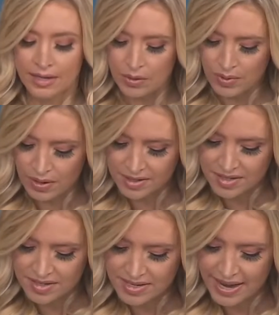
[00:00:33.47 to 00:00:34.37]
He went on
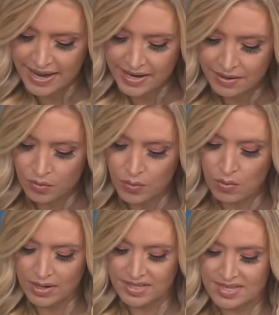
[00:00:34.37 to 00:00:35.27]
to say, we
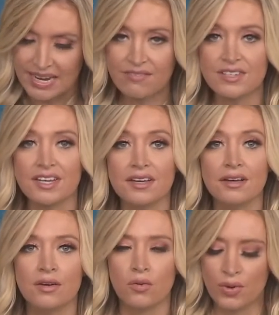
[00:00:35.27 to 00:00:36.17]
want safety.
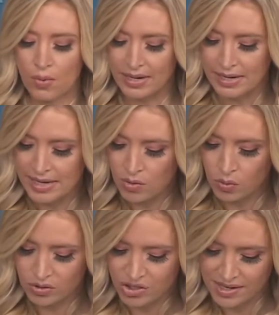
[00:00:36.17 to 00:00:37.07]
We want
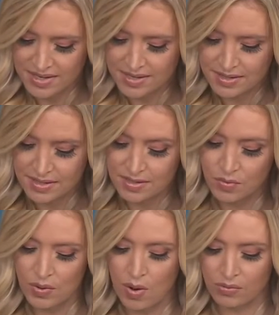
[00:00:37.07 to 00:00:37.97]
equal justice.
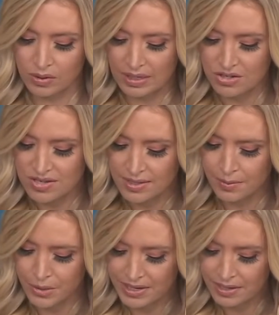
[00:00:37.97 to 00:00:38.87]
We want religious
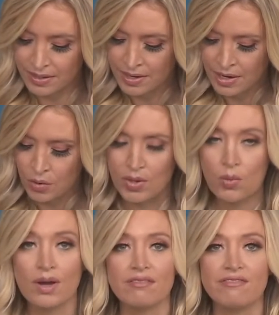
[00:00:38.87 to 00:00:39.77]
liberty. We
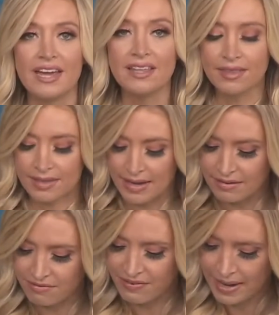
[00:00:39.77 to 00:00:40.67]
want faith
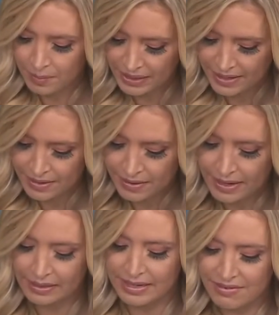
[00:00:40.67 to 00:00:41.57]
and family
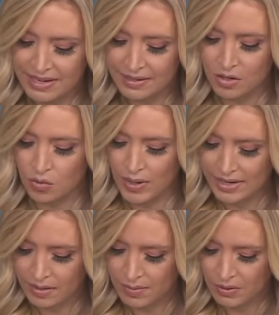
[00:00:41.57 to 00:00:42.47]
and living in the
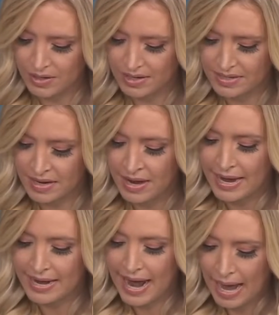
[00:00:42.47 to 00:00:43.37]
great communities
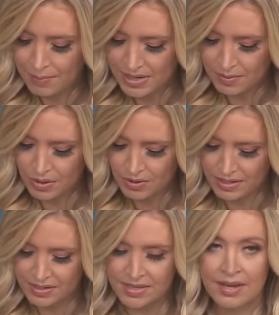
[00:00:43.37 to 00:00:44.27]
and happy
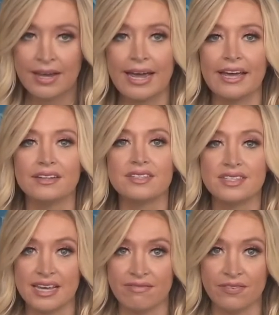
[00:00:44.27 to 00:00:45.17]
communities and
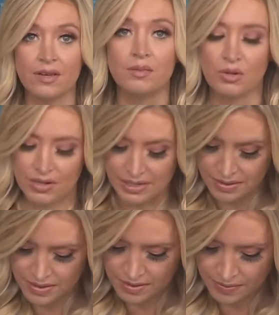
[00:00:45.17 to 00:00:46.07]
safe
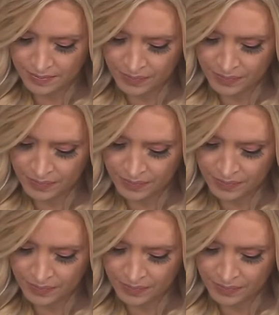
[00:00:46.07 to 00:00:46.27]
communities.